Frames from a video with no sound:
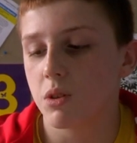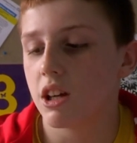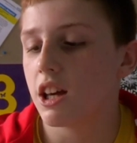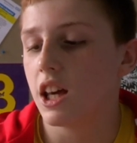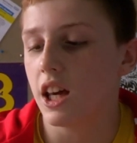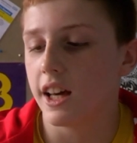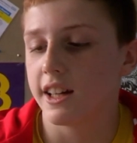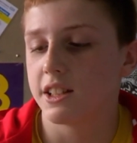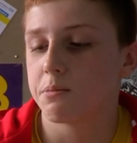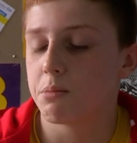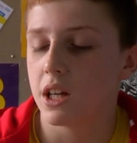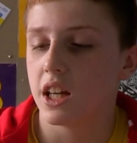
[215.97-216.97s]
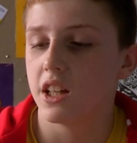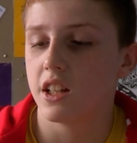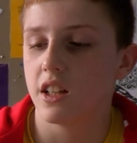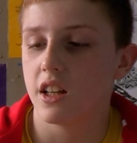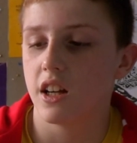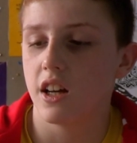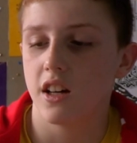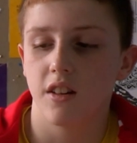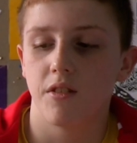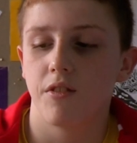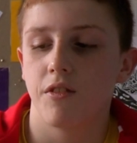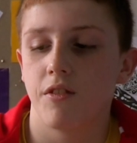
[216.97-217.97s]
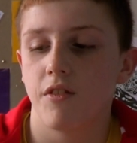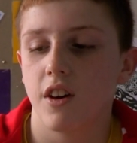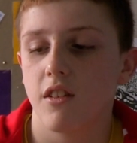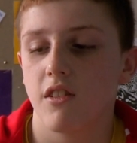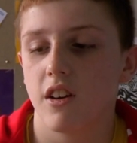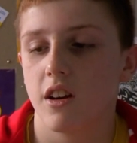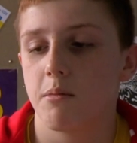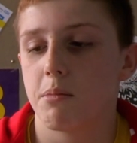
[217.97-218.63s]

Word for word: week has been a very